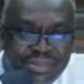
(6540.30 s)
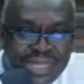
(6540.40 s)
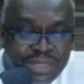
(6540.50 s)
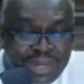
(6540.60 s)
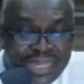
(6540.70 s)

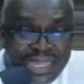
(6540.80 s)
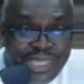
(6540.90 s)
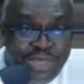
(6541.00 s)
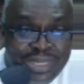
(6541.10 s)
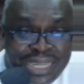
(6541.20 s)
That's why
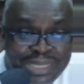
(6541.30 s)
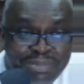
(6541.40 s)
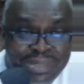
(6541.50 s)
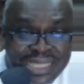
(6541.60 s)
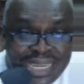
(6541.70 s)
religion has
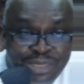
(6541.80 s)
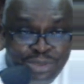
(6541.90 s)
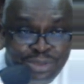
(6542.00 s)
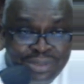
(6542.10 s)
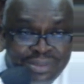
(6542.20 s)
misled
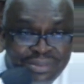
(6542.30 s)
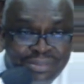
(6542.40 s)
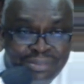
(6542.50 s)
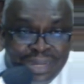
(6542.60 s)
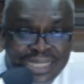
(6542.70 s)
you
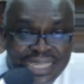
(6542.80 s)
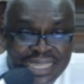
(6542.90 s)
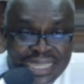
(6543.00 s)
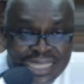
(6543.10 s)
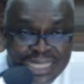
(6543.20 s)
by
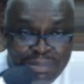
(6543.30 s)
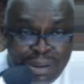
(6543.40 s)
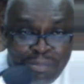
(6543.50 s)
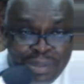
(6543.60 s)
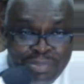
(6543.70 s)
thinking that's
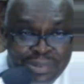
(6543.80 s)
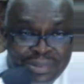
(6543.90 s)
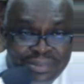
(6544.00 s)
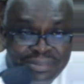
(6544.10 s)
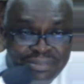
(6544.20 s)
about people
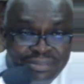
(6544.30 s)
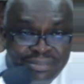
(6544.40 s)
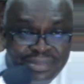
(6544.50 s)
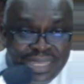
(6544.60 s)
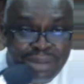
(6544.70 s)
that